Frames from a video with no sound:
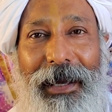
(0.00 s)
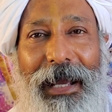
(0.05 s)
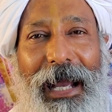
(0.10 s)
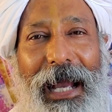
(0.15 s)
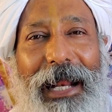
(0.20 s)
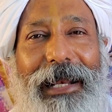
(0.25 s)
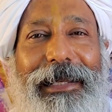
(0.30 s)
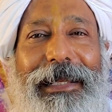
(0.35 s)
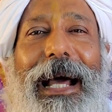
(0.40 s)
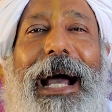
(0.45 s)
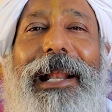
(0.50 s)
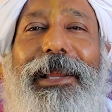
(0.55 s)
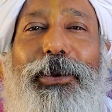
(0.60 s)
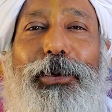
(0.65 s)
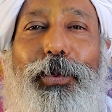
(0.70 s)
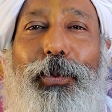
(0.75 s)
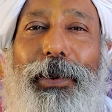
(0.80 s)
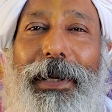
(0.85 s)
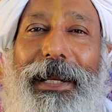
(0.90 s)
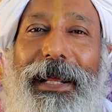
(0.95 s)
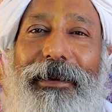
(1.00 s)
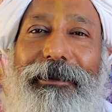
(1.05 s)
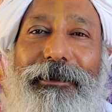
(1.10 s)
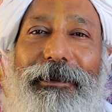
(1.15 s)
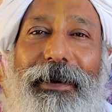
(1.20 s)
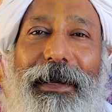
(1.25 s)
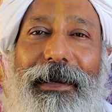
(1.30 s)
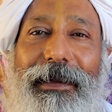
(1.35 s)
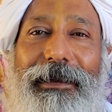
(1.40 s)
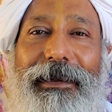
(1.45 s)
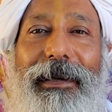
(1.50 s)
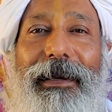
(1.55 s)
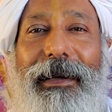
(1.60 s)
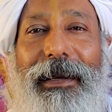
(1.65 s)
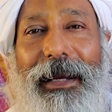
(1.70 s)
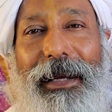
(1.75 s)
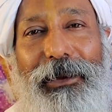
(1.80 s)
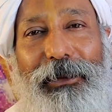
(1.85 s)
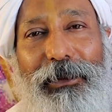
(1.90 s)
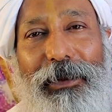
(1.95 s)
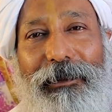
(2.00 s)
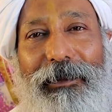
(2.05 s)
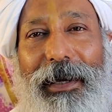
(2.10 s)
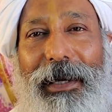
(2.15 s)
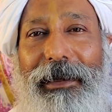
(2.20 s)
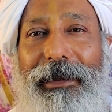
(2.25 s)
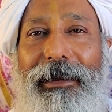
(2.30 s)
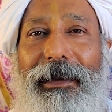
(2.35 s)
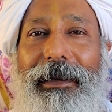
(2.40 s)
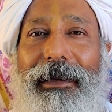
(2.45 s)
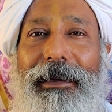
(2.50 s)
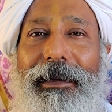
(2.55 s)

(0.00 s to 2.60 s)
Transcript: And that's when I felt the grace of Ayya,